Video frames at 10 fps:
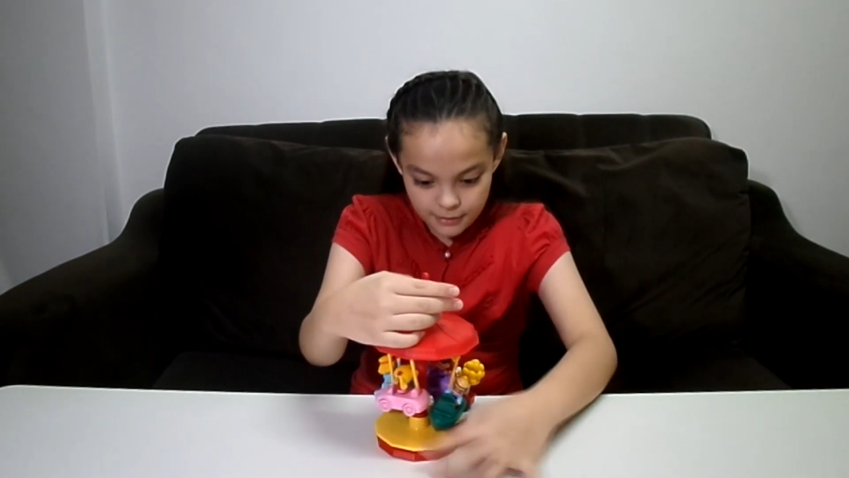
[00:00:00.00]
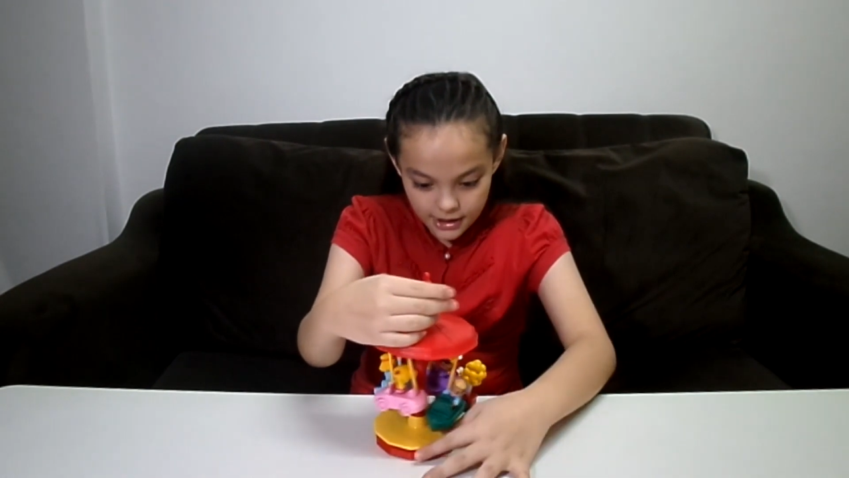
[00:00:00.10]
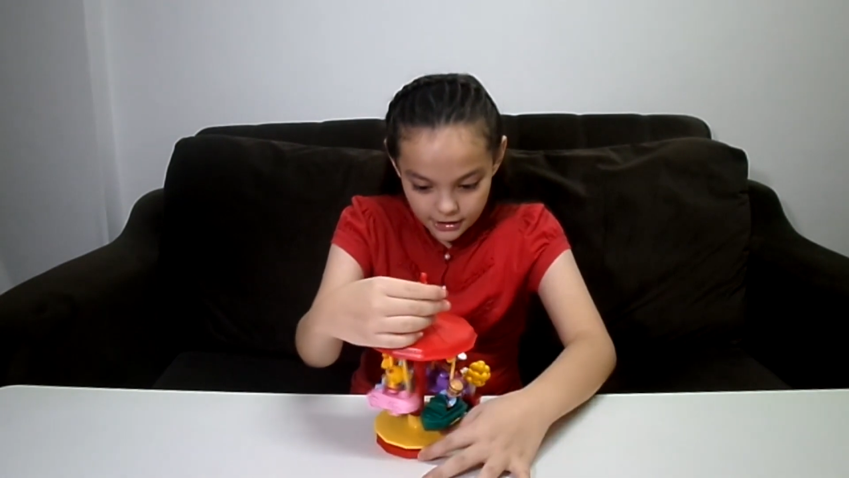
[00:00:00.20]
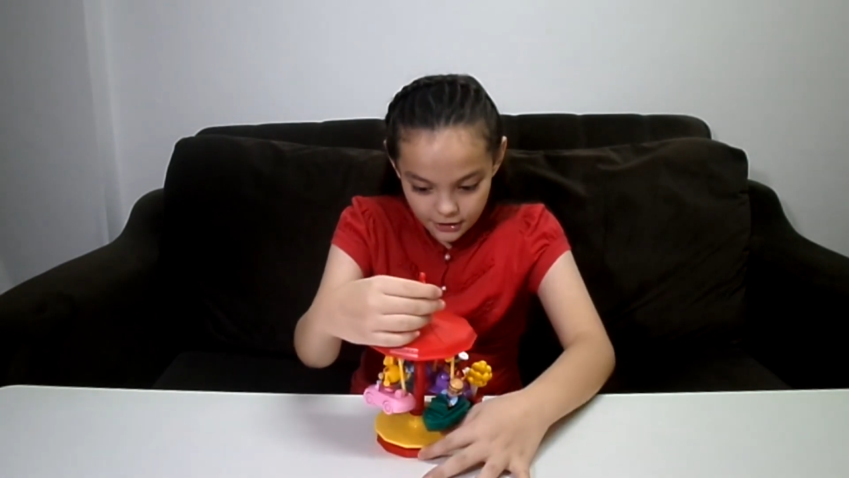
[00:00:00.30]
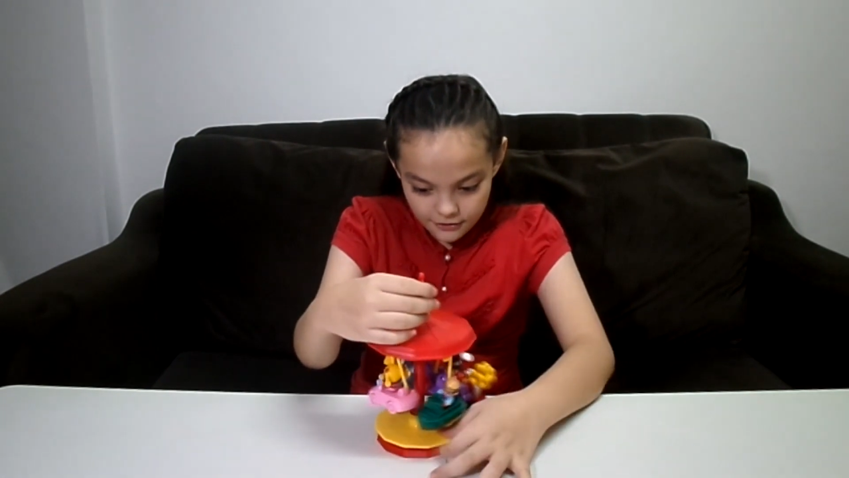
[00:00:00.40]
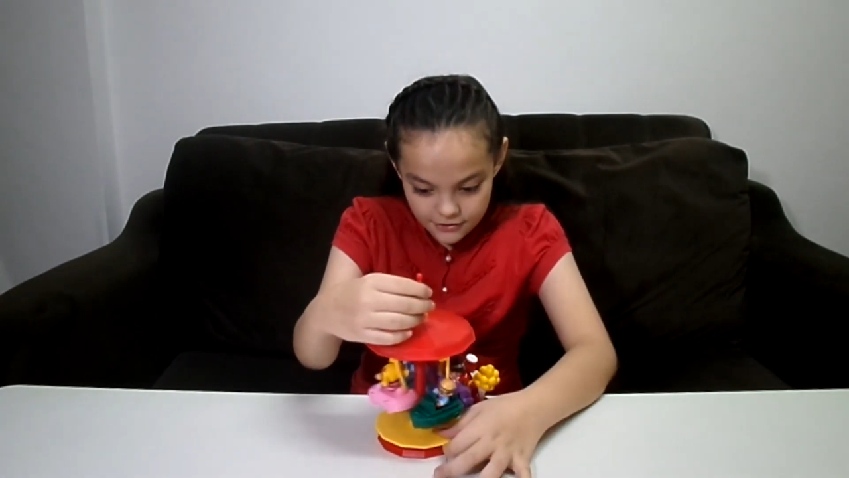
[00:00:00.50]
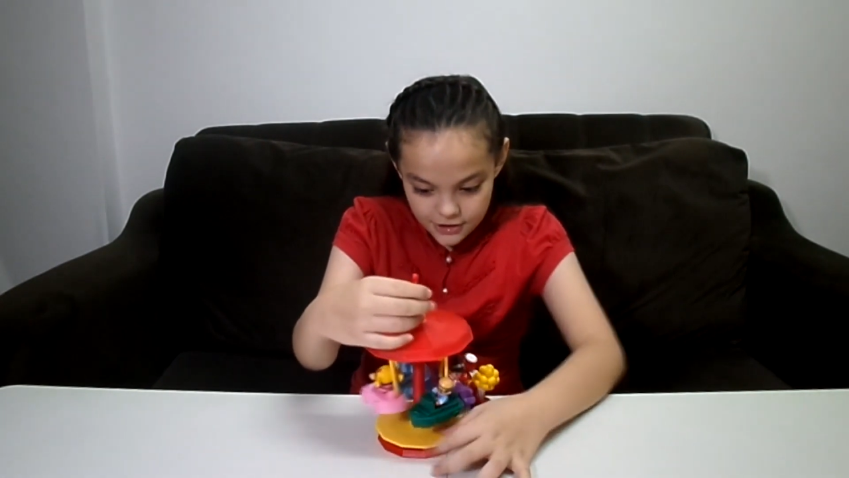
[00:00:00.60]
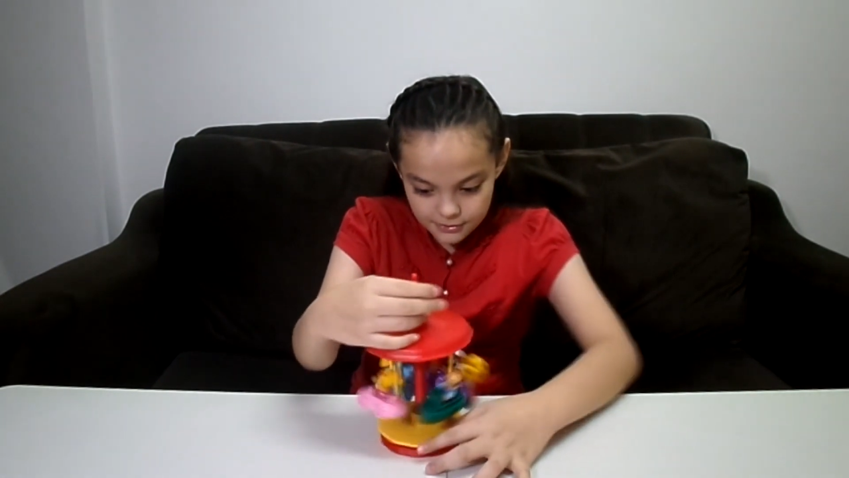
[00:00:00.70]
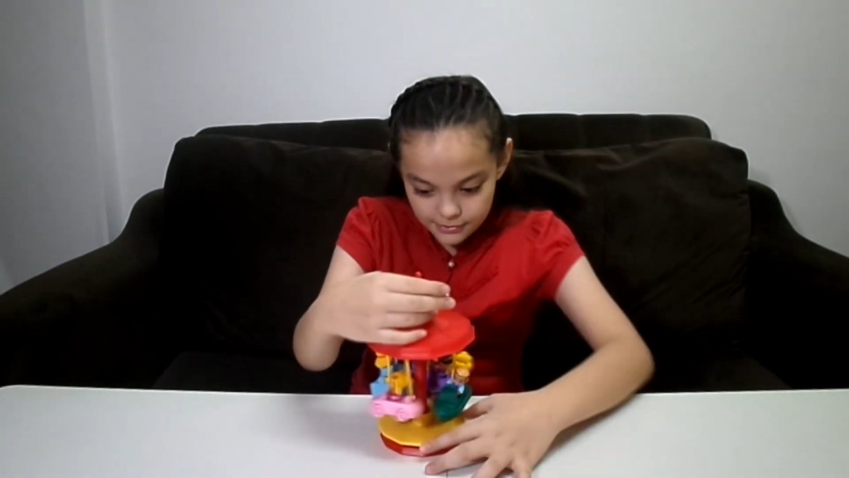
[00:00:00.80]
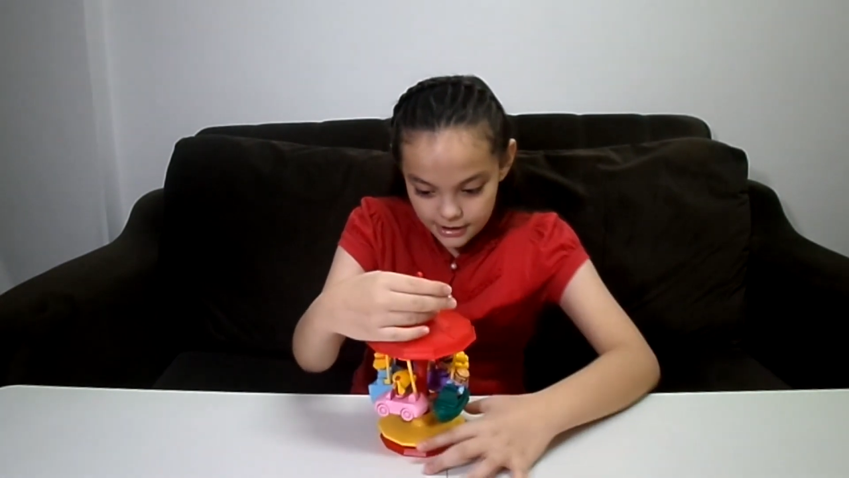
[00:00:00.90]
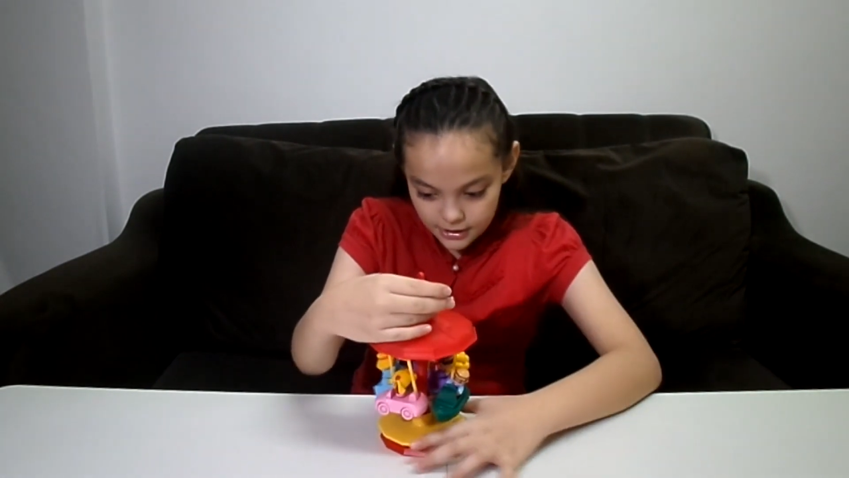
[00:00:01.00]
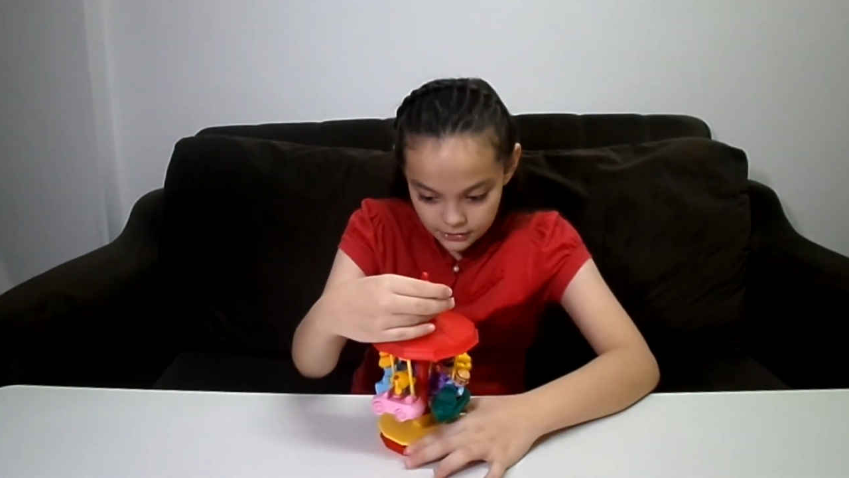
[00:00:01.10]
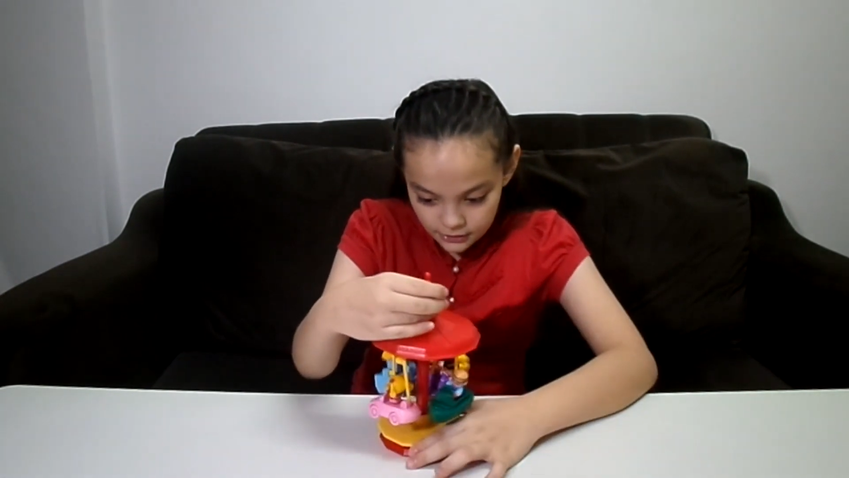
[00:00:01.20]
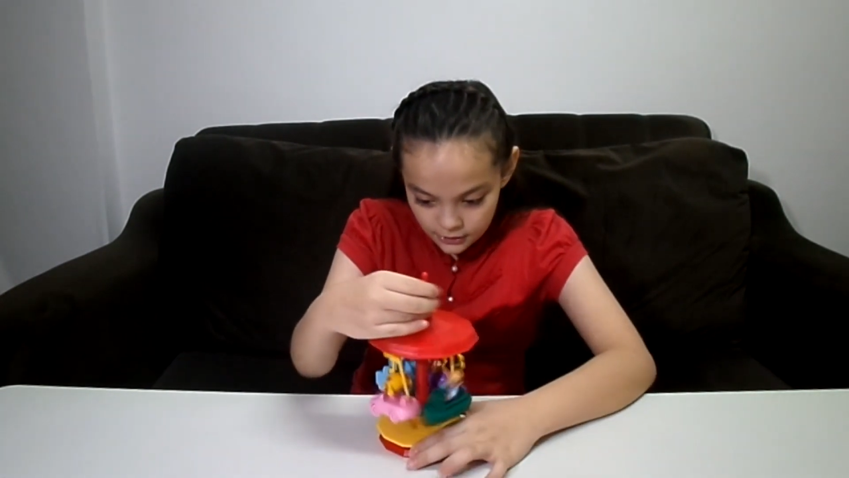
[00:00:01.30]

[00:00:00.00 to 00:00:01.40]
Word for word: I love this plane.